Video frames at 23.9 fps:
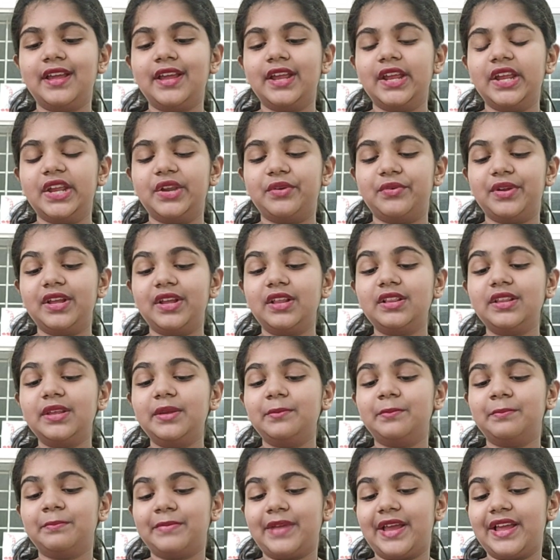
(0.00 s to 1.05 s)
he
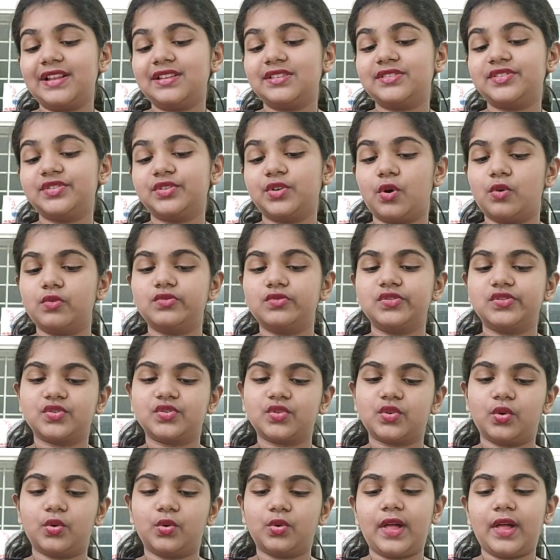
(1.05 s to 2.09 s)
really meant to go to school